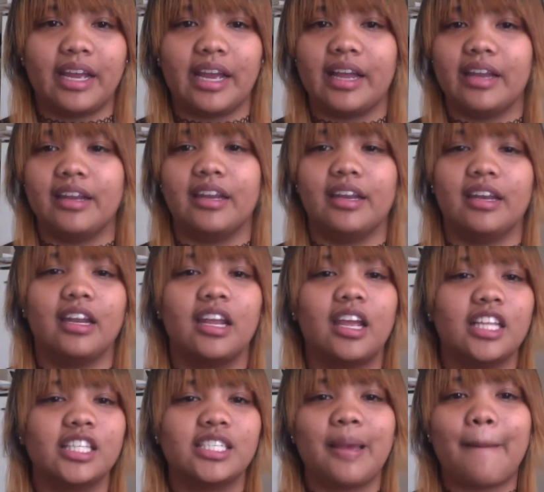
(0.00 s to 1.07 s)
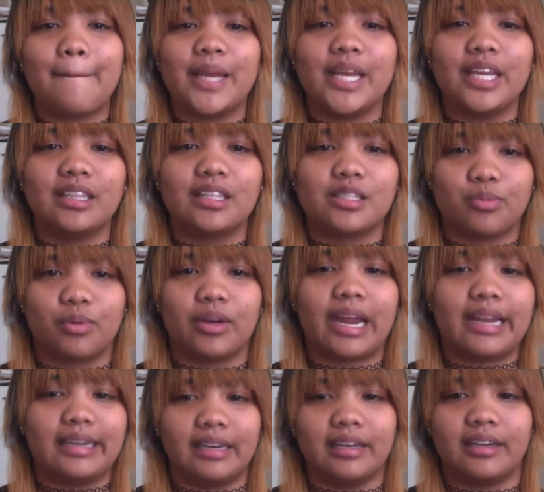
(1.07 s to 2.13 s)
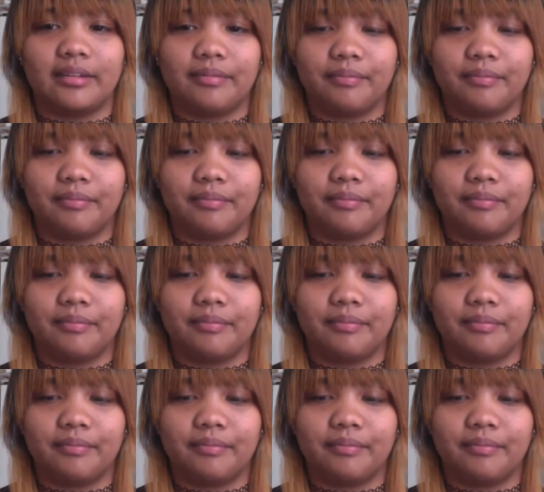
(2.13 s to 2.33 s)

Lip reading: and to me, that's what I needed.